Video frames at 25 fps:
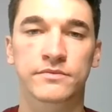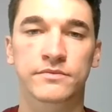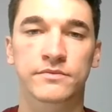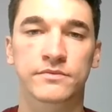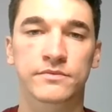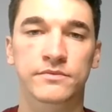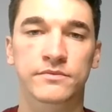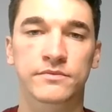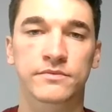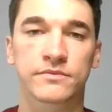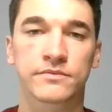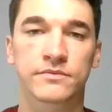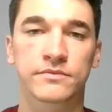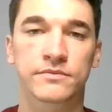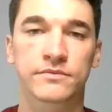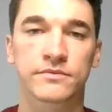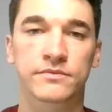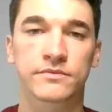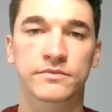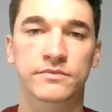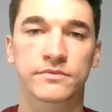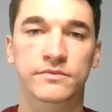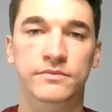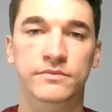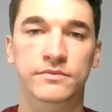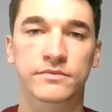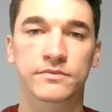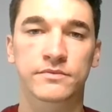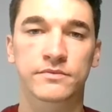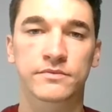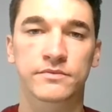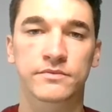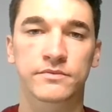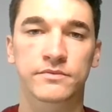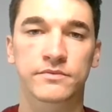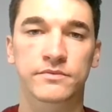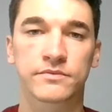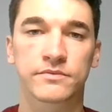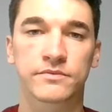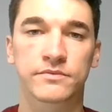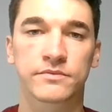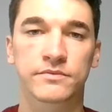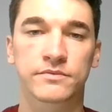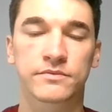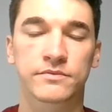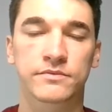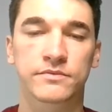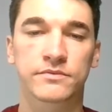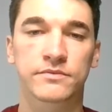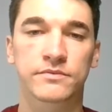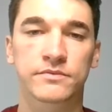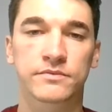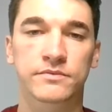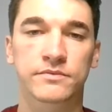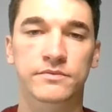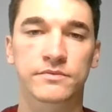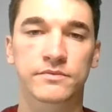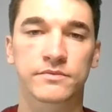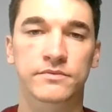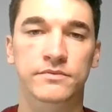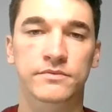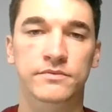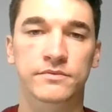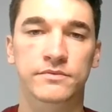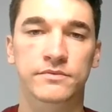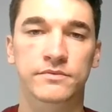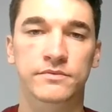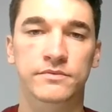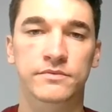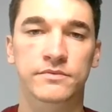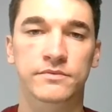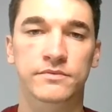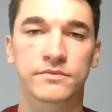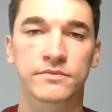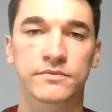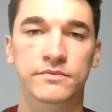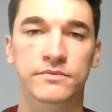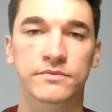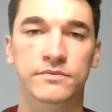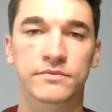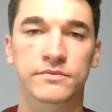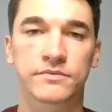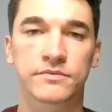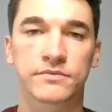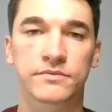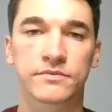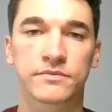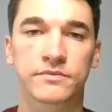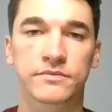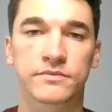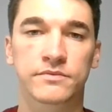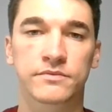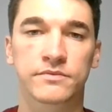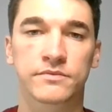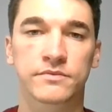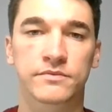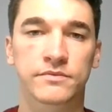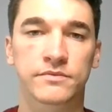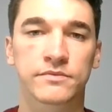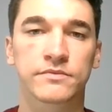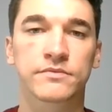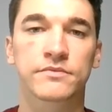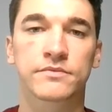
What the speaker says: This person isn't speaking.